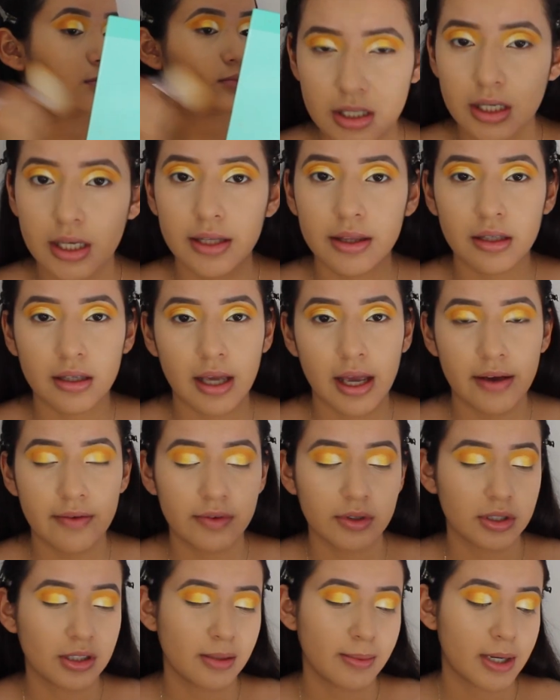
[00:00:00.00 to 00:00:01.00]
I'm gonna get the
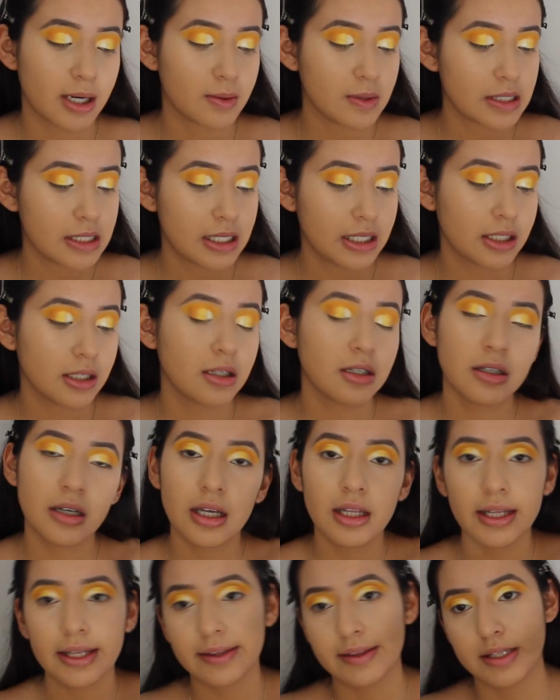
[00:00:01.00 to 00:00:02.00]
Kat Von D, but I was like, no,
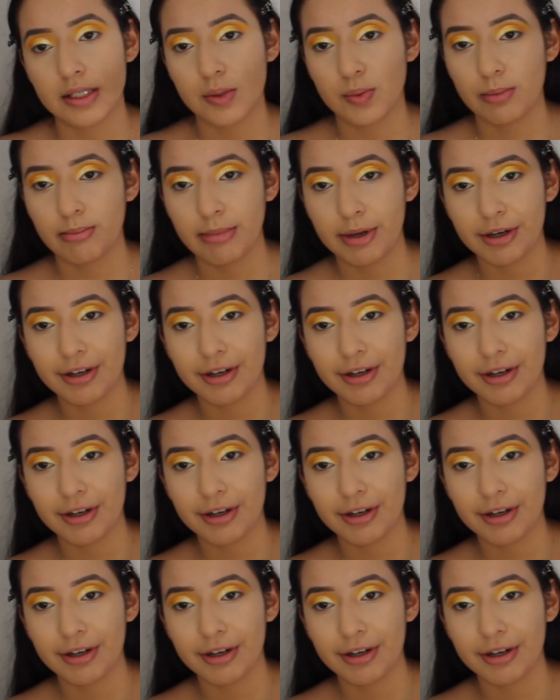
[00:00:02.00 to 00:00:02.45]
I like this one